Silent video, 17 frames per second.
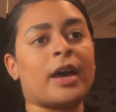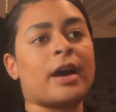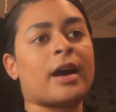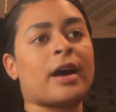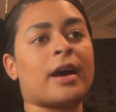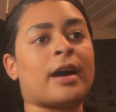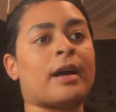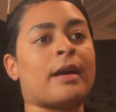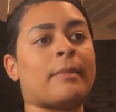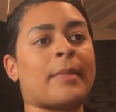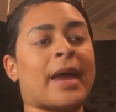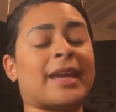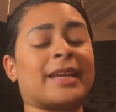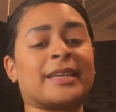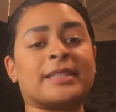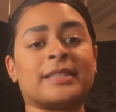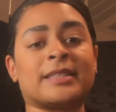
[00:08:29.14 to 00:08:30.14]

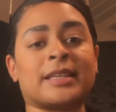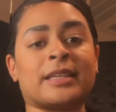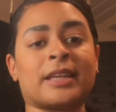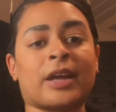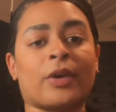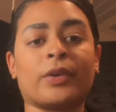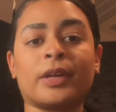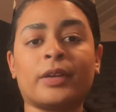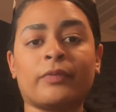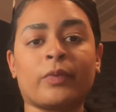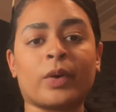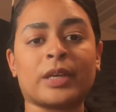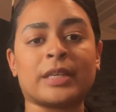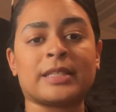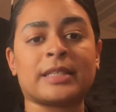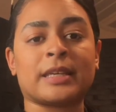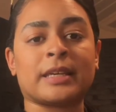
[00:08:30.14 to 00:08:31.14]
I can send out
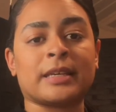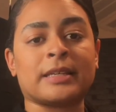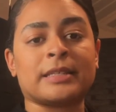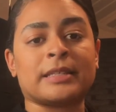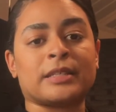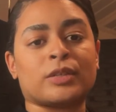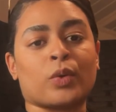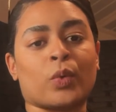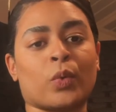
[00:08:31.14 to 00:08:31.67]
invoices